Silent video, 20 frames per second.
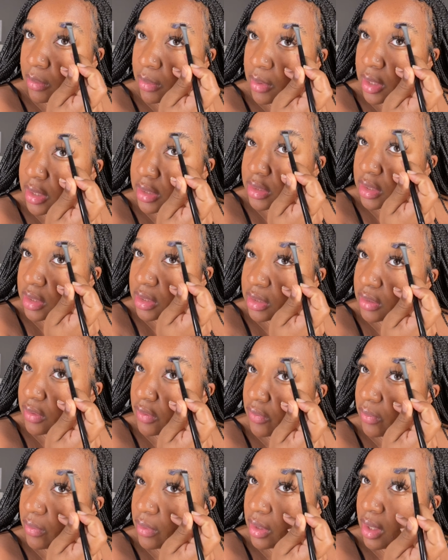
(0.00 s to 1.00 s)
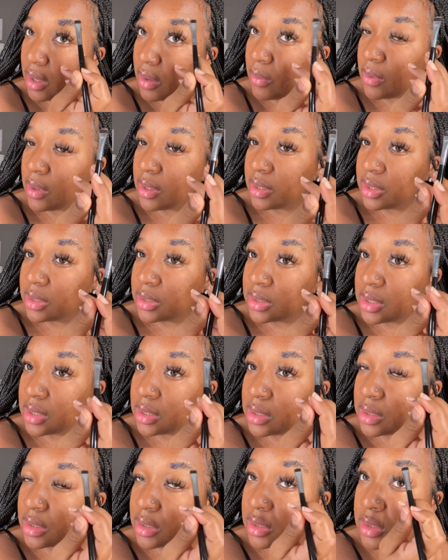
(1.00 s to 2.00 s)
process of where I want the tint
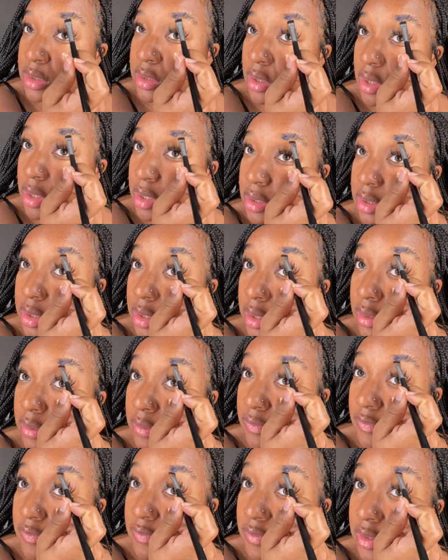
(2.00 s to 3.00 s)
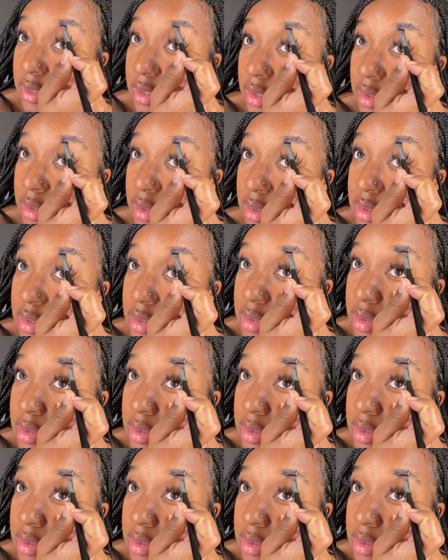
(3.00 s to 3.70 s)
to start and finish.